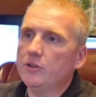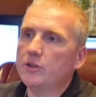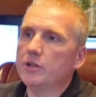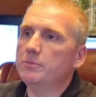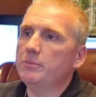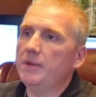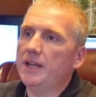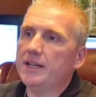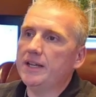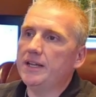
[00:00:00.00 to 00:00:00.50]
you
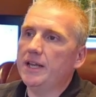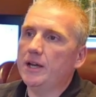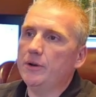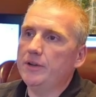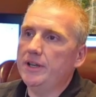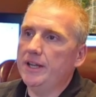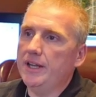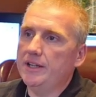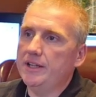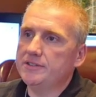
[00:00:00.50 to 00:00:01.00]
can make
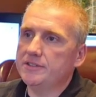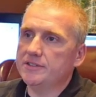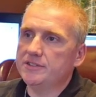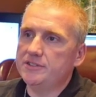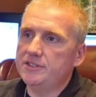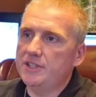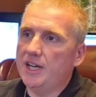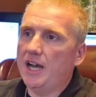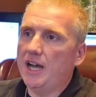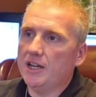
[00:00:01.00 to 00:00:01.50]
nowadays is
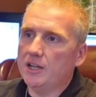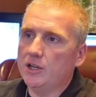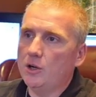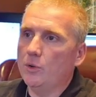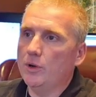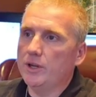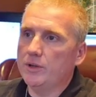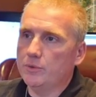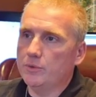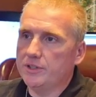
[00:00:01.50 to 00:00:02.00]
not
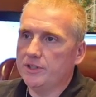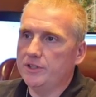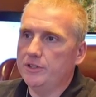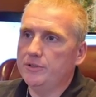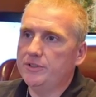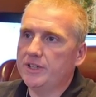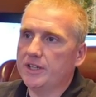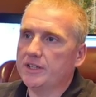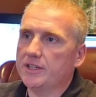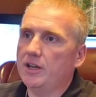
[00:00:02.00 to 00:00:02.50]
going with the
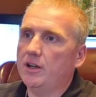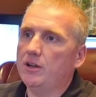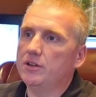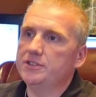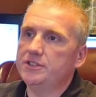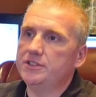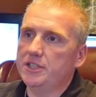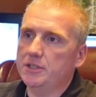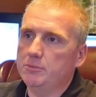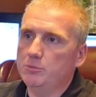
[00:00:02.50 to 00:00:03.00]
new
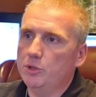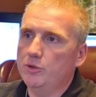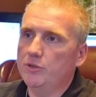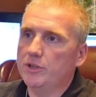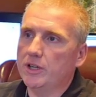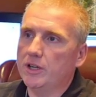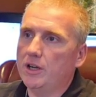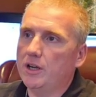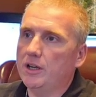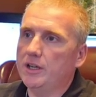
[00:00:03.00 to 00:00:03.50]
technology and
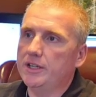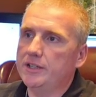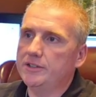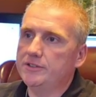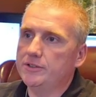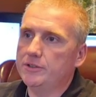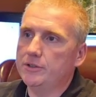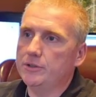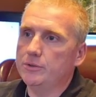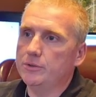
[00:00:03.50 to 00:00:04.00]
moving on
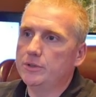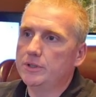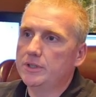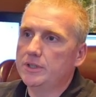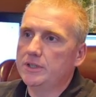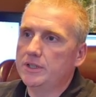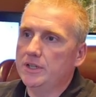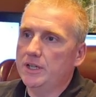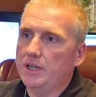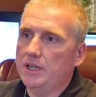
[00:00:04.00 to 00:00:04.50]
into
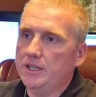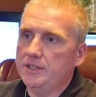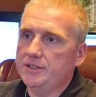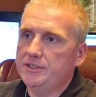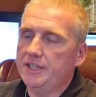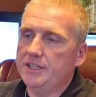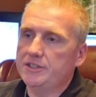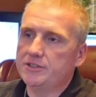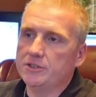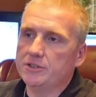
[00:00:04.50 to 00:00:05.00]
uh,
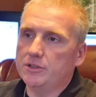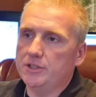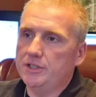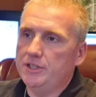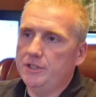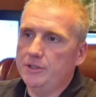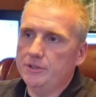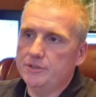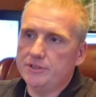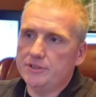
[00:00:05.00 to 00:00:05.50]
digital
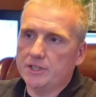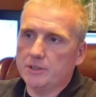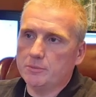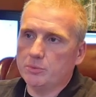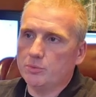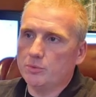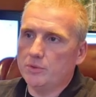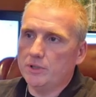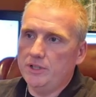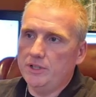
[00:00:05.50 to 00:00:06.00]
and using
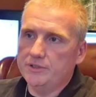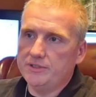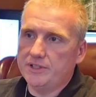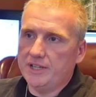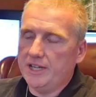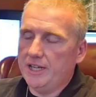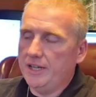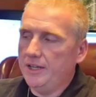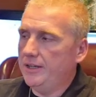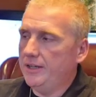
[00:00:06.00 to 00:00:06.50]

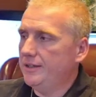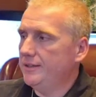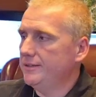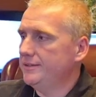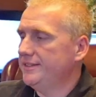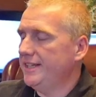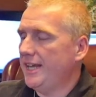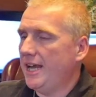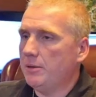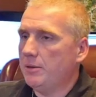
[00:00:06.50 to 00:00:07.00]
using uh,
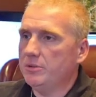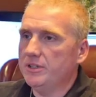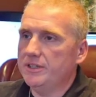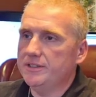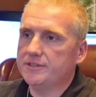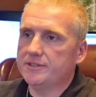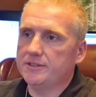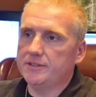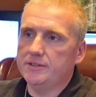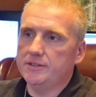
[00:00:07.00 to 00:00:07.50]

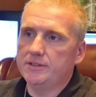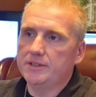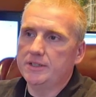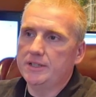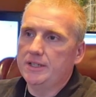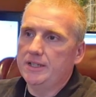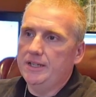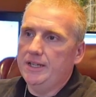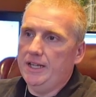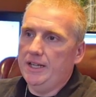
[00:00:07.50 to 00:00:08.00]
tablets
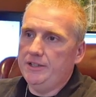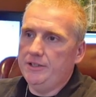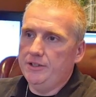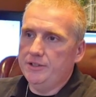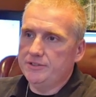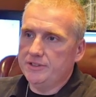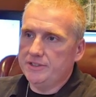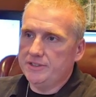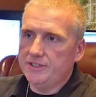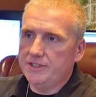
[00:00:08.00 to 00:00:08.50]
and
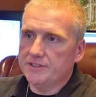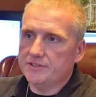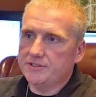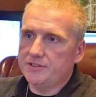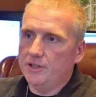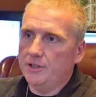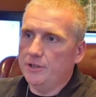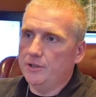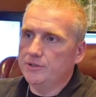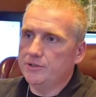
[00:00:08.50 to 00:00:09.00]
using
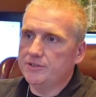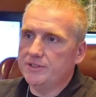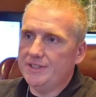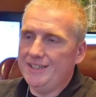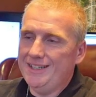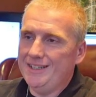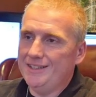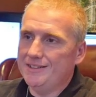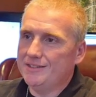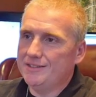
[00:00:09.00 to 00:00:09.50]
distos
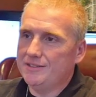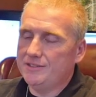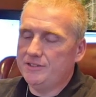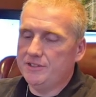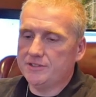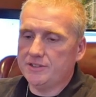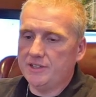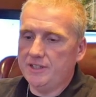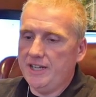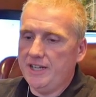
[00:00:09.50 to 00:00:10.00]
is just a